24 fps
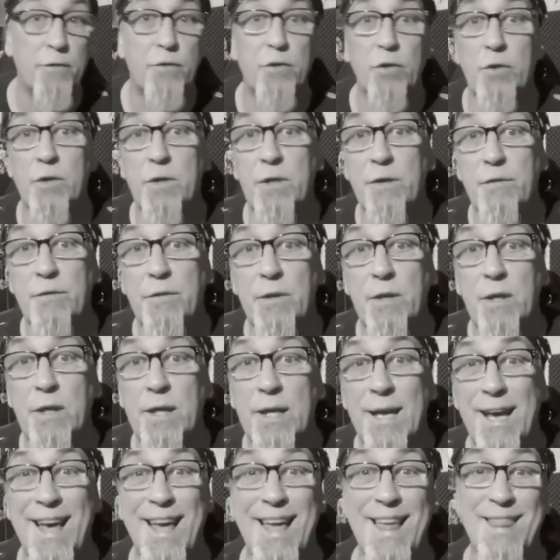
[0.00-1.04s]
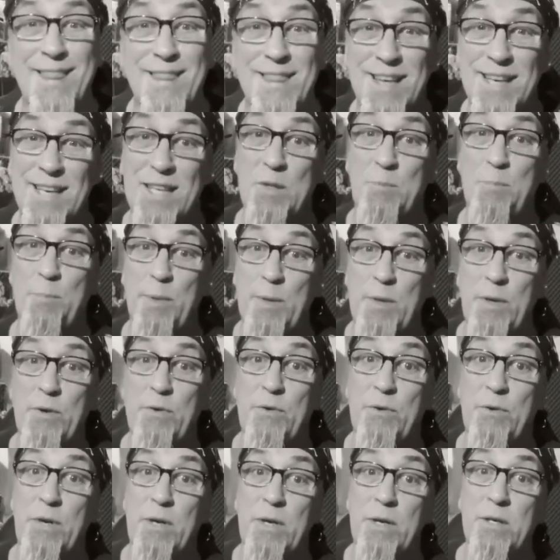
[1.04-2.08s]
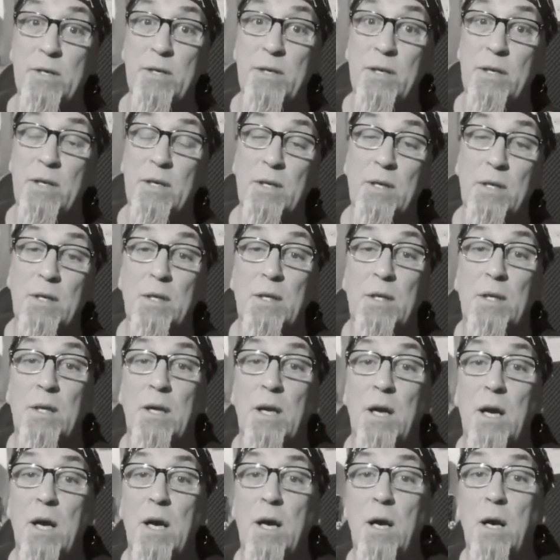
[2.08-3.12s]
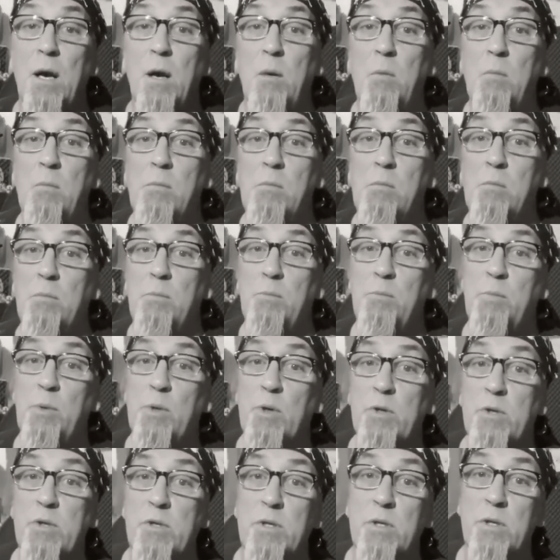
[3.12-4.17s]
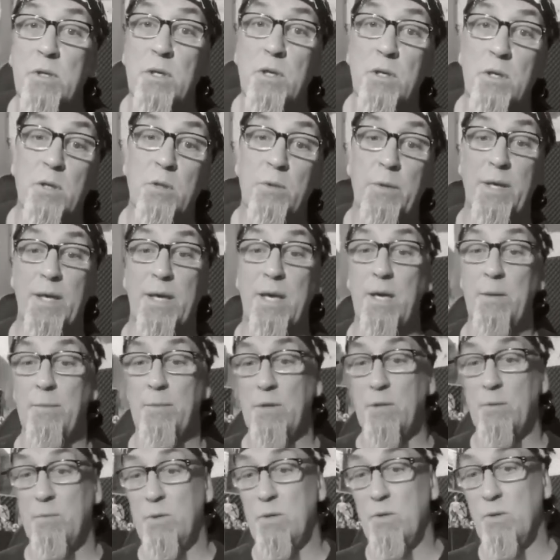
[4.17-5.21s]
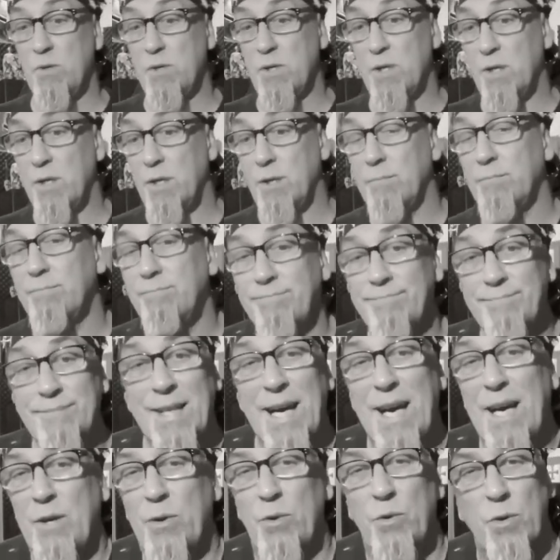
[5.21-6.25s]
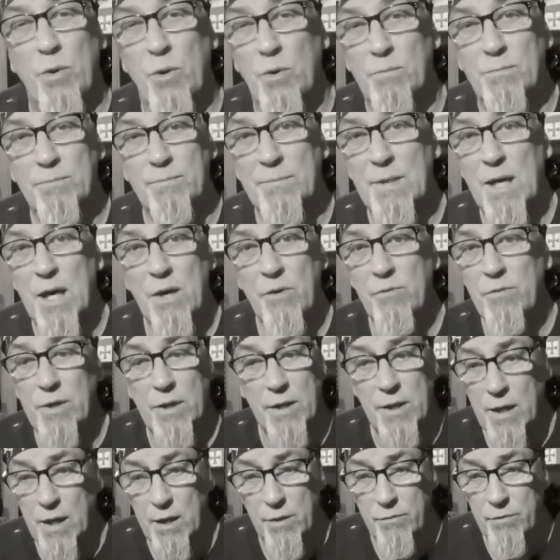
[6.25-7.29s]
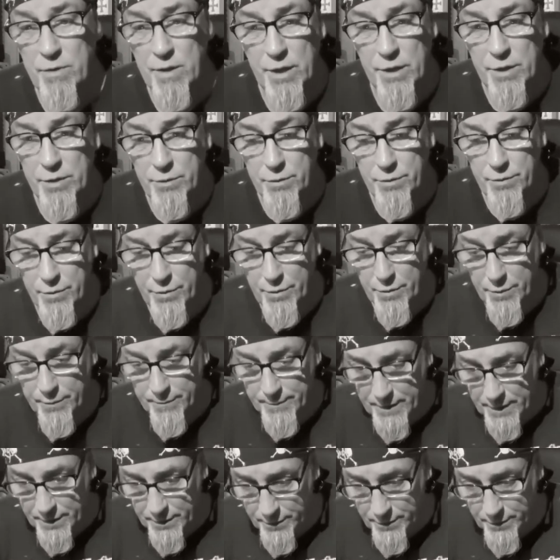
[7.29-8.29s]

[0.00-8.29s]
have done differently in that period, but you know, when it came to the music, I don't know. I really don't know. I